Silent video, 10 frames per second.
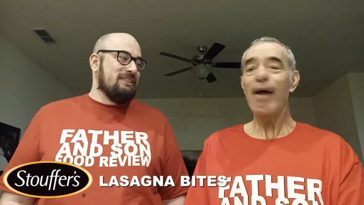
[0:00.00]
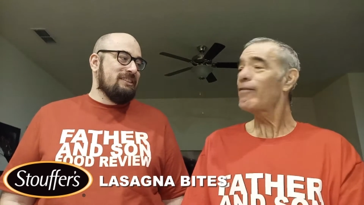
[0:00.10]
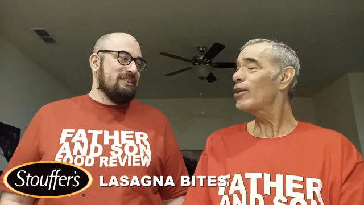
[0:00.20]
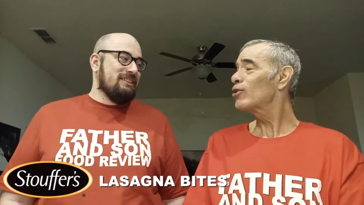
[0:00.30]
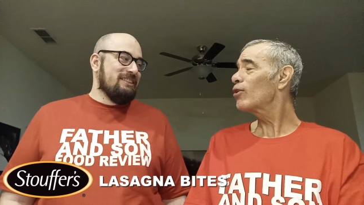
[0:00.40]

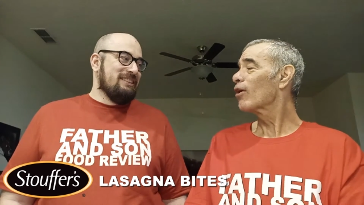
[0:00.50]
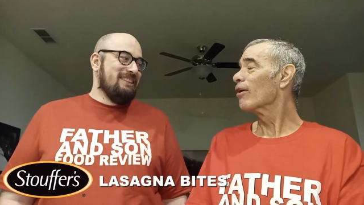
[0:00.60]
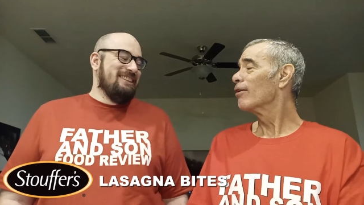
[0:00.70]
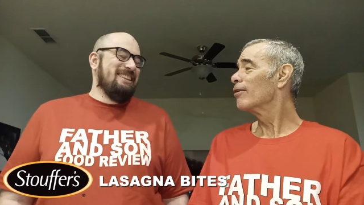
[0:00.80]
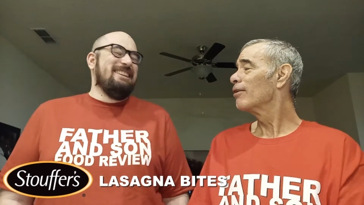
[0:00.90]
Speaker 1: I'm not
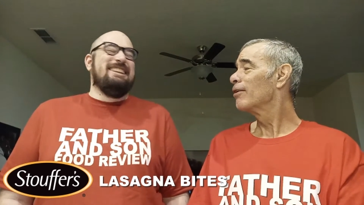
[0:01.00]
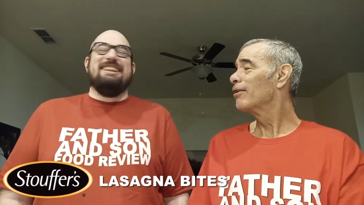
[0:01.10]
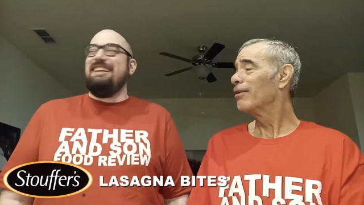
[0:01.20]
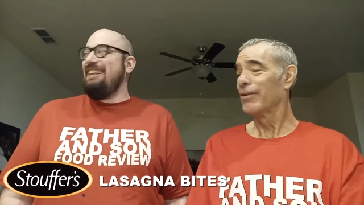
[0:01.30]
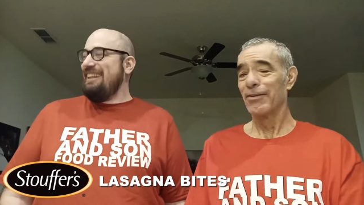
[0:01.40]
sure.
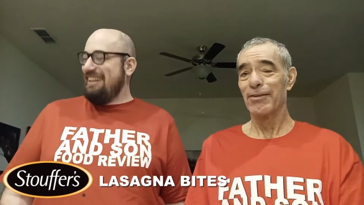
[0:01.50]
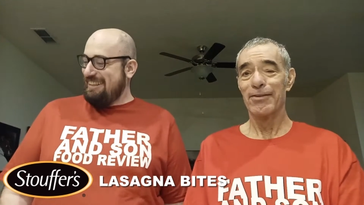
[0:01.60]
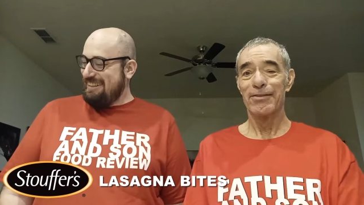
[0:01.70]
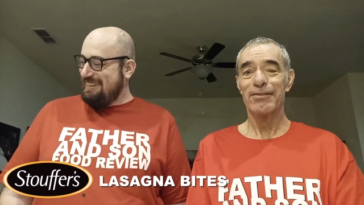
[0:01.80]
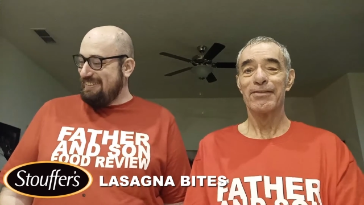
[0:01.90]

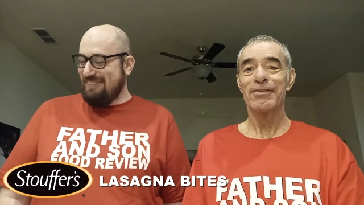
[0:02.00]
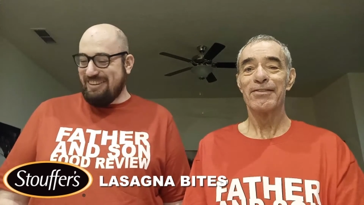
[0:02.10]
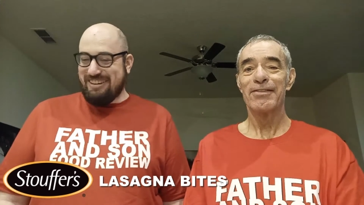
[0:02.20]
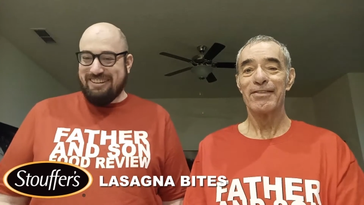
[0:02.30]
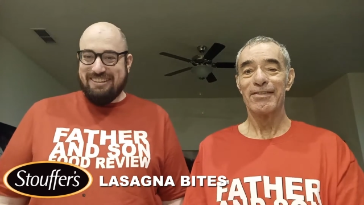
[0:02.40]
Oh
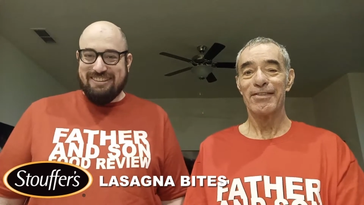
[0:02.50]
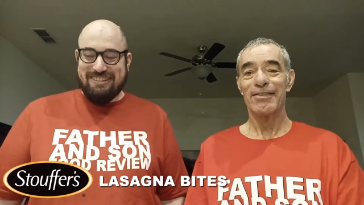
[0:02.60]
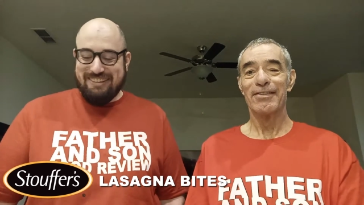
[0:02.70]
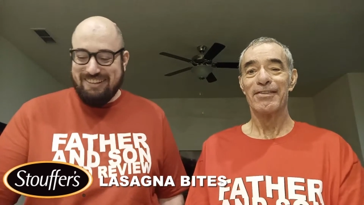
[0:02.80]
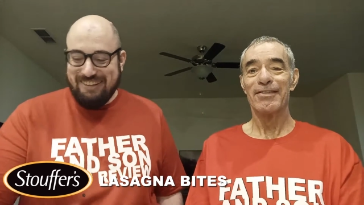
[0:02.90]
my
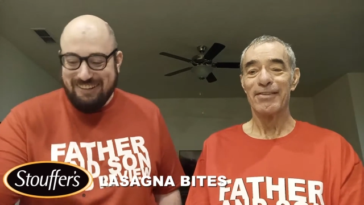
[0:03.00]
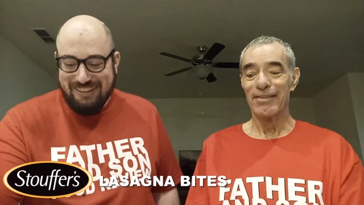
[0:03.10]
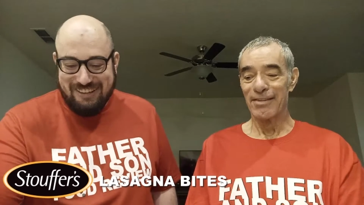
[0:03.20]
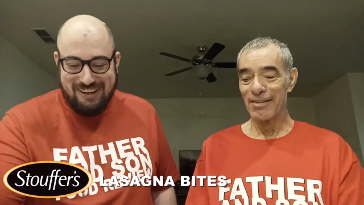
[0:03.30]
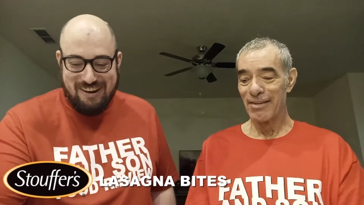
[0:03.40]
goodness.
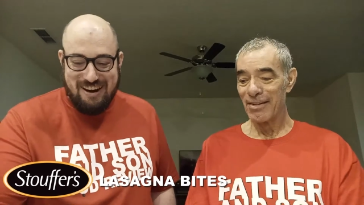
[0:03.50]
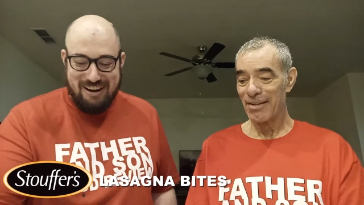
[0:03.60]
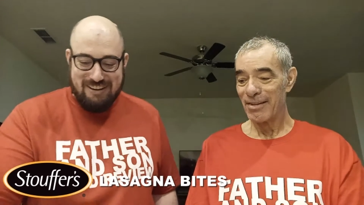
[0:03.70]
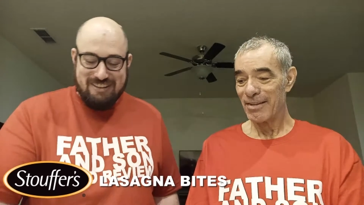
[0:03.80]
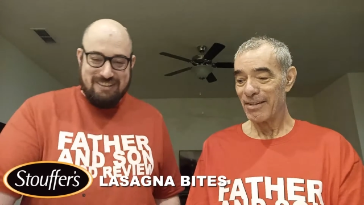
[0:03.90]
All
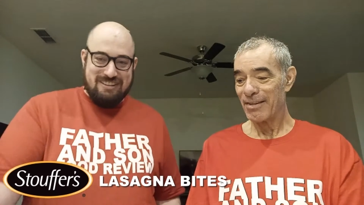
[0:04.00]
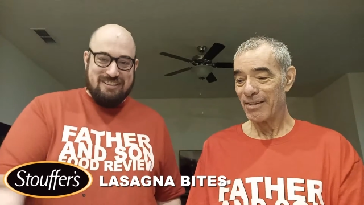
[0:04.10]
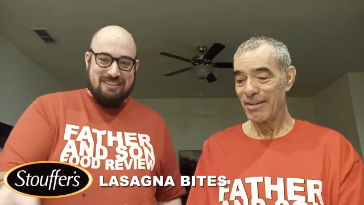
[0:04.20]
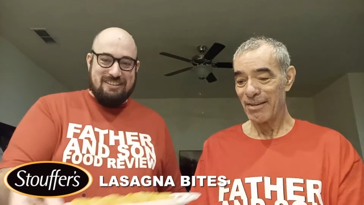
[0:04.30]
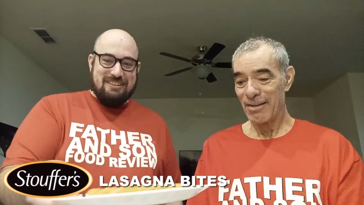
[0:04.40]
right.
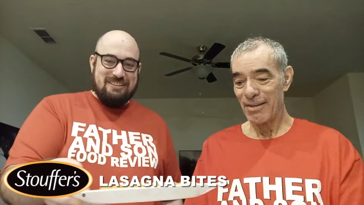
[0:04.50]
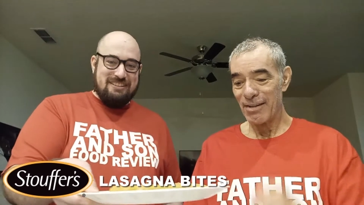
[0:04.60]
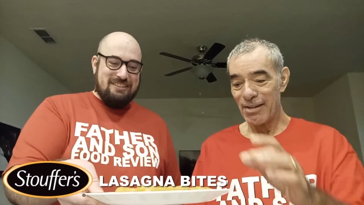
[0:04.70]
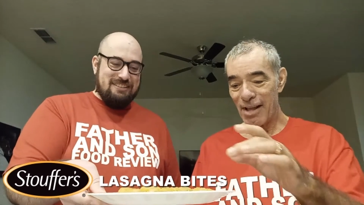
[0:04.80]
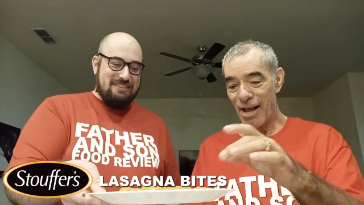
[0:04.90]

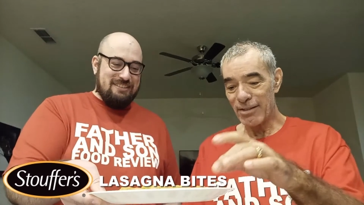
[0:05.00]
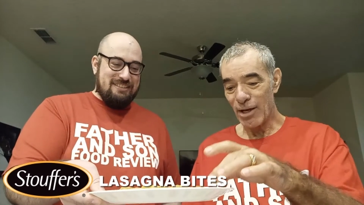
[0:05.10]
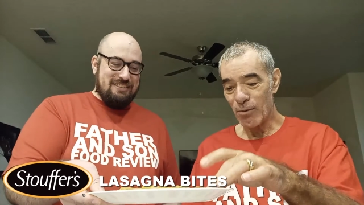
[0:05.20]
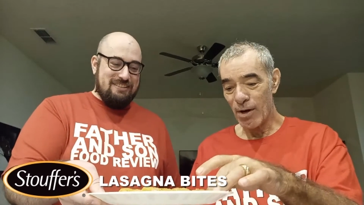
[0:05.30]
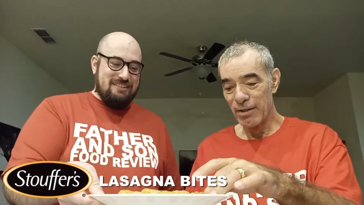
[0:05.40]
I'll
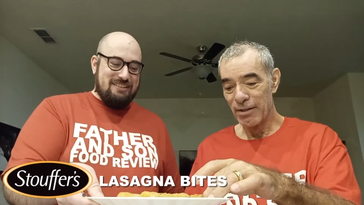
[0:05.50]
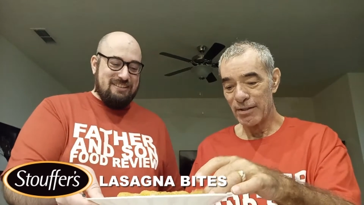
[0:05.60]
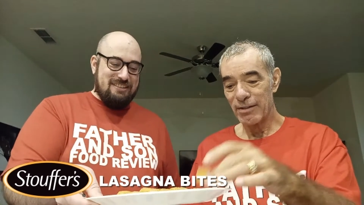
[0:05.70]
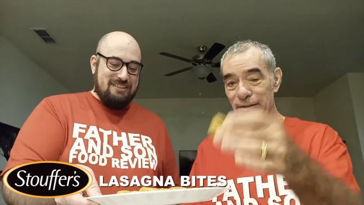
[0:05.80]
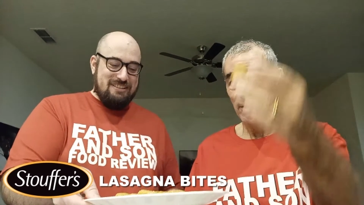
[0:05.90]
take one.
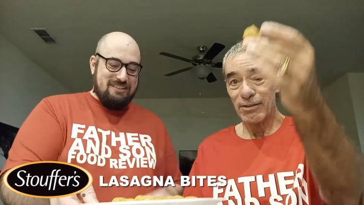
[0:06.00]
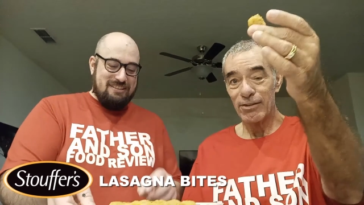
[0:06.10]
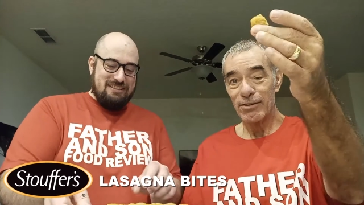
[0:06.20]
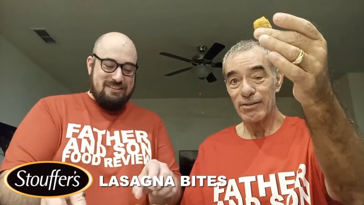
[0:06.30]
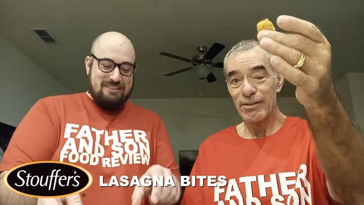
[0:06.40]

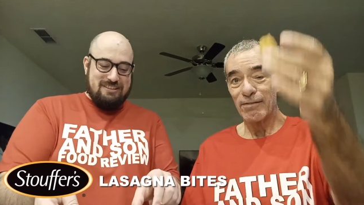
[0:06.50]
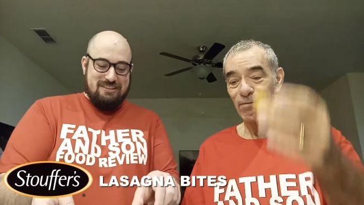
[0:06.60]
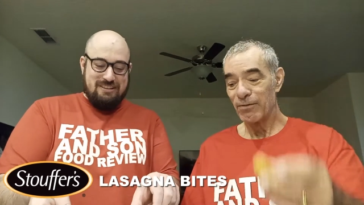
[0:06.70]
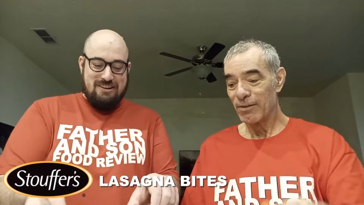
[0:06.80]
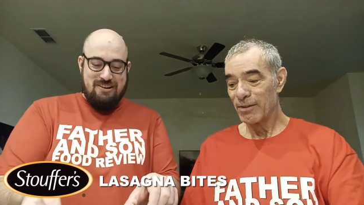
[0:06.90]

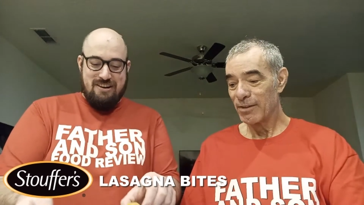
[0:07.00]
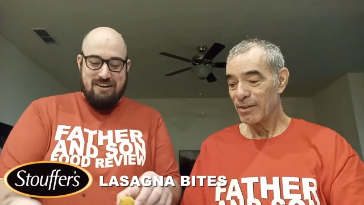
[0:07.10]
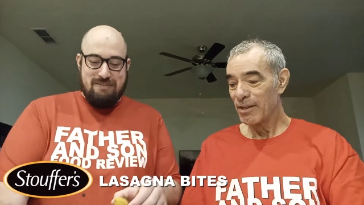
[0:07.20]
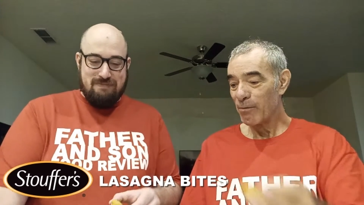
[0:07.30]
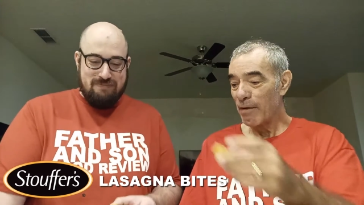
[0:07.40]
All right.
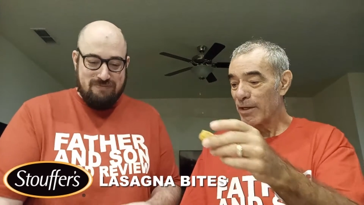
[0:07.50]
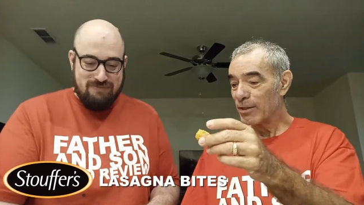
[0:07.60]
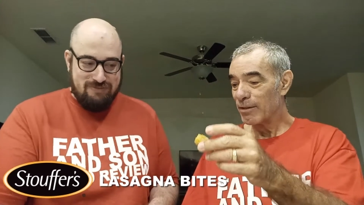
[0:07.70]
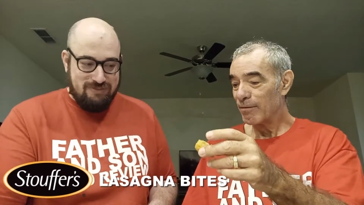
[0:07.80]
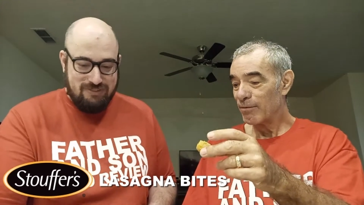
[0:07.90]
Wait a
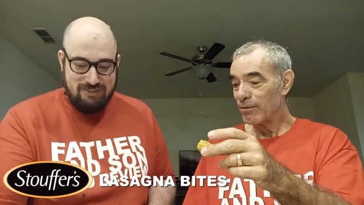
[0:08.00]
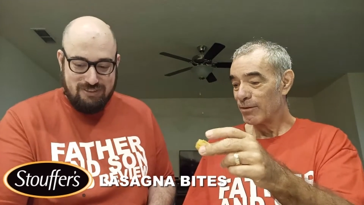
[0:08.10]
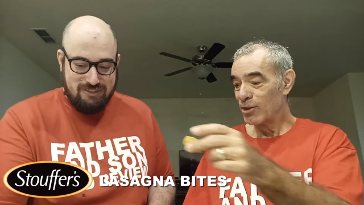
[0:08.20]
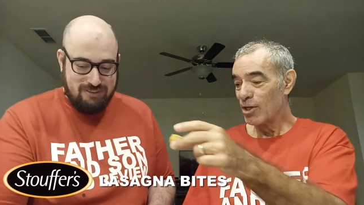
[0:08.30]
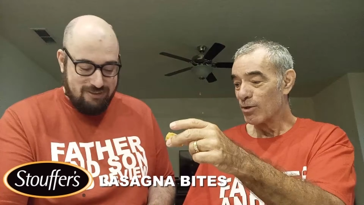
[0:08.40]
minute.
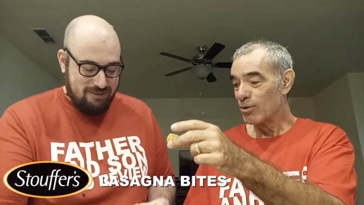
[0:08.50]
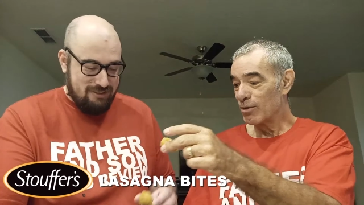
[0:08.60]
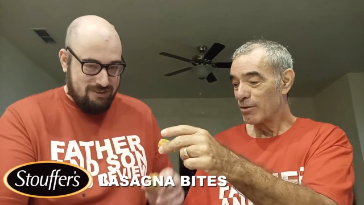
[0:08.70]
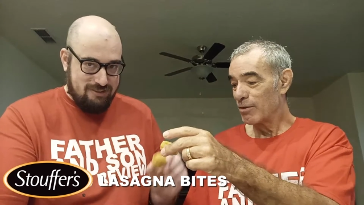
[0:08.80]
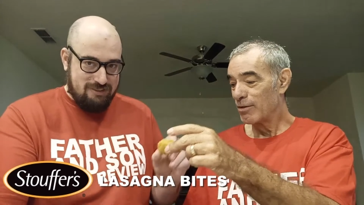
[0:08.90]
Cheers.
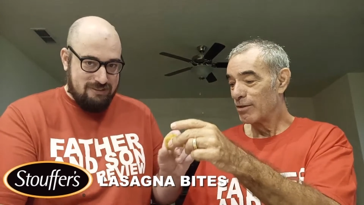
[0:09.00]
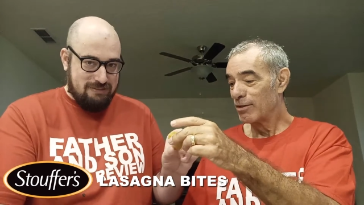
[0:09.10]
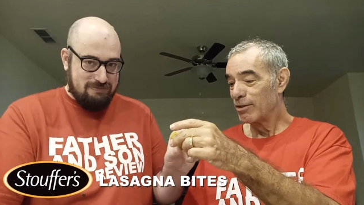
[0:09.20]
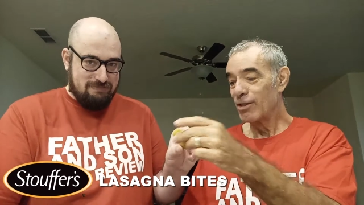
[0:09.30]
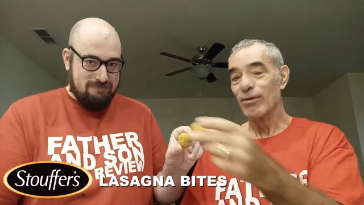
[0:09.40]

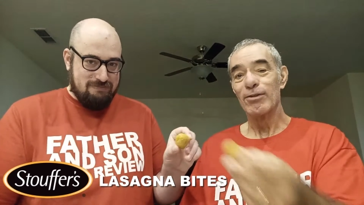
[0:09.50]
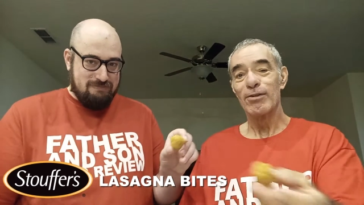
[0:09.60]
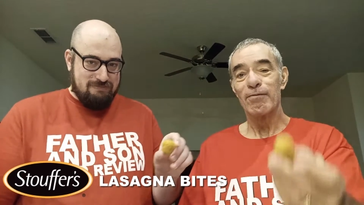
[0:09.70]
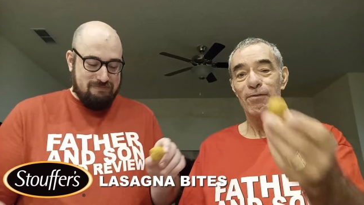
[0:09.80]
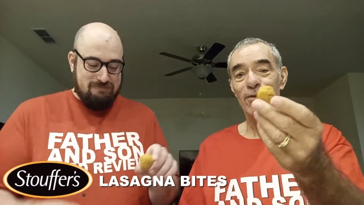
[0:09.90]

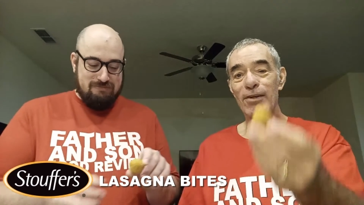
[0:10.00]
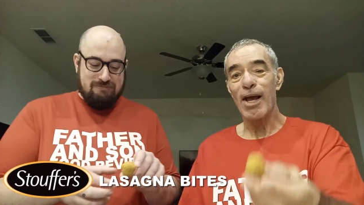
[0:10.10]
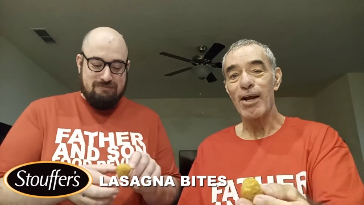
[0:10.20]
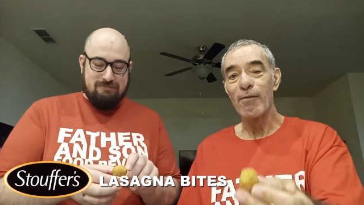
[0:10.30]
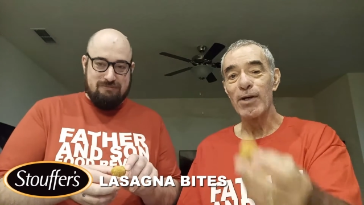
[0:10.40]
Cheers.
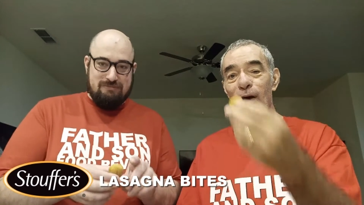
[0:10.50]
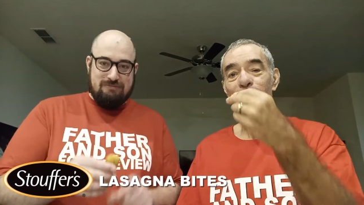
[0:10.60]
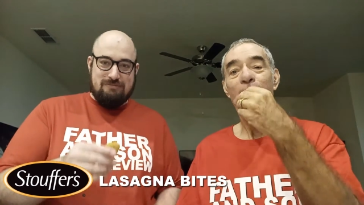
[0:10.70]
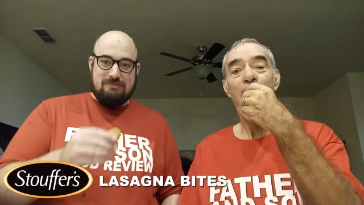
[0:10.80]
Okay, here we go.